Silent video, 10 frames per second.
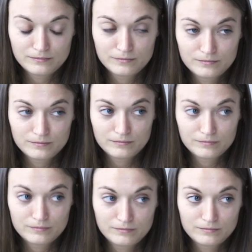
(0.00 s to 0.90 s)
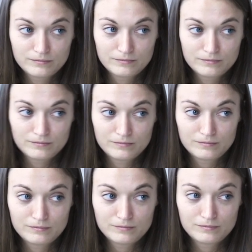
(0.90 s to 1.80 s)

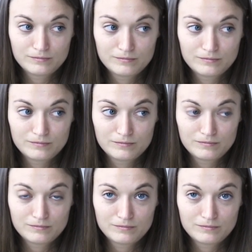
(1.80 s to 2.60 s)
Nobody speaks.